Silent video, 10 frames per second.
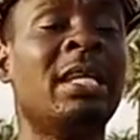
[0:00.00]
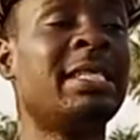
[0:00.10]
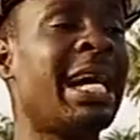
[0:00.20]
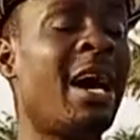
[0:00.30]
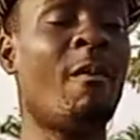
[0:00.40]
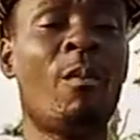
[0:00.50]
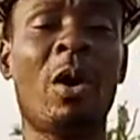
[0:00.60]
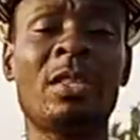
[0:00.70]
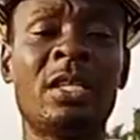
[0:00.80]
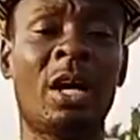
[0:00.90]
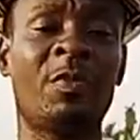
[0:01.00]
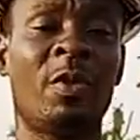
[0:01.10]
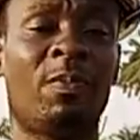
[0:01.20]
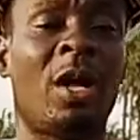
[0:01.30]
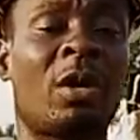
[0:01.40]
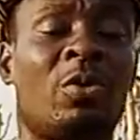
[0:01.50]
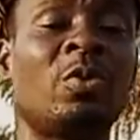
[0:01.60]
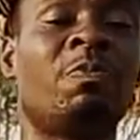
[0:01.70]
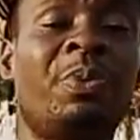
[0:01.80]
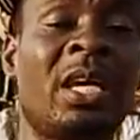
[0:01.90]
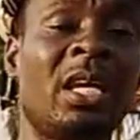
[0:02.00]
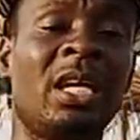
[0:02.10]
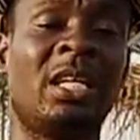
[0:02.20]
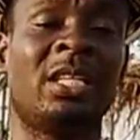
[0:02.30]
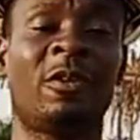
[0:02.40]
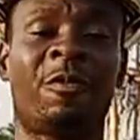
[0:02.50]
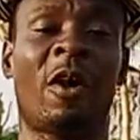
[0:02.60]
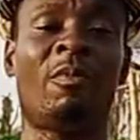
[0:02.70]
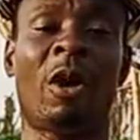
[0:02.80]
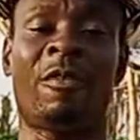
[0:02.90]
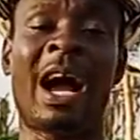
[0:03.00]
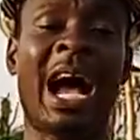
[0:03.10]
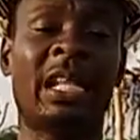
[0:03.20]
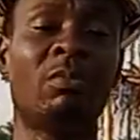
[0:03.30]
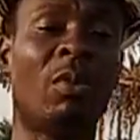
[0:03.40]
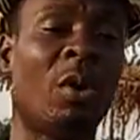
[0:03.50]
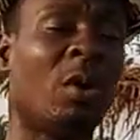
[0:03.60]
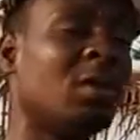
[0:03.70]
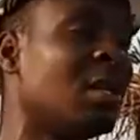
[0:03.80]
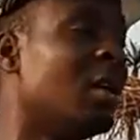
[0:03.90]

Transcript: Now, molding of the block could be in the form of hand mold